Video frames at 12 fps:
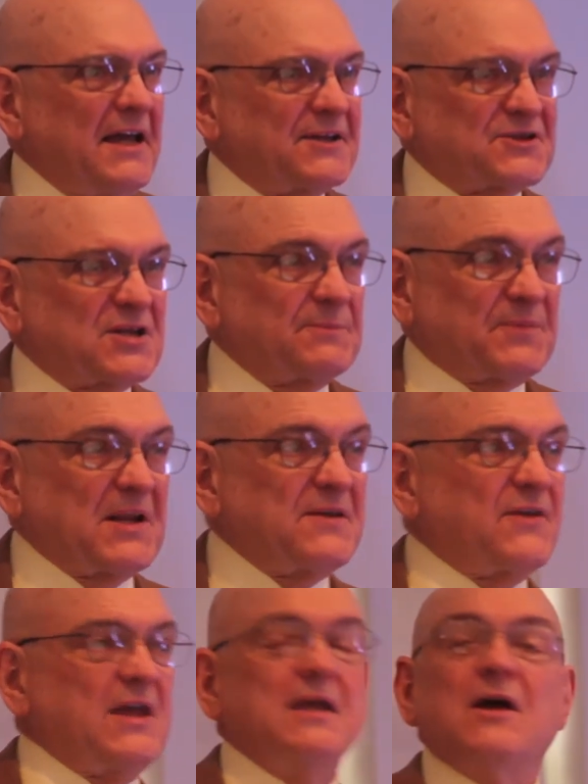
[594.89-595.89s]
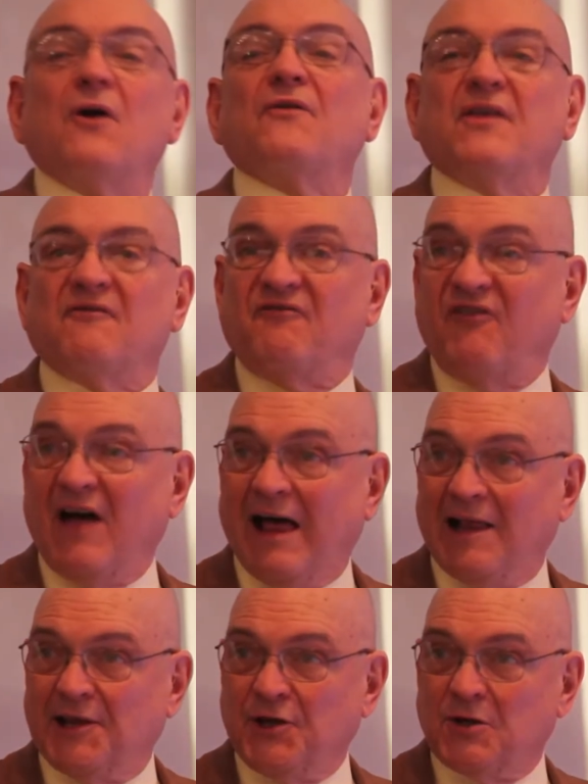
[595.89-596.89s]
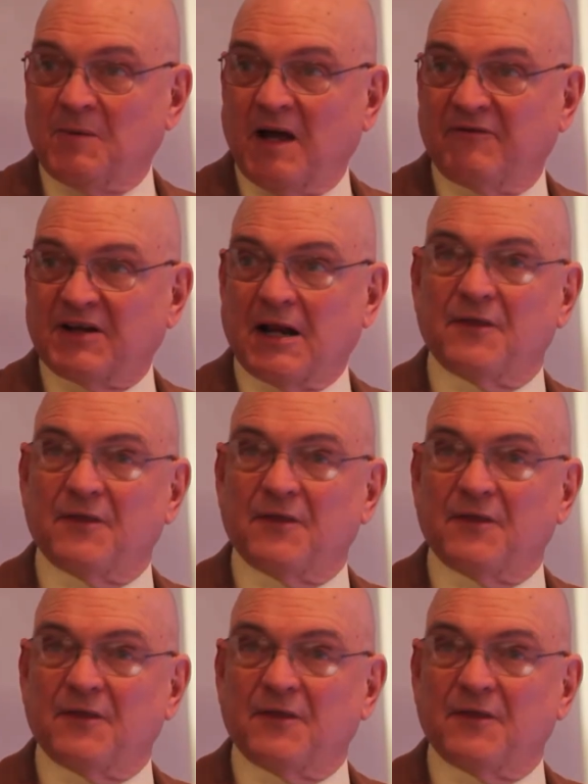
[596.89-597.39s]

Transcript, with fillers: It's simply the, the volume of it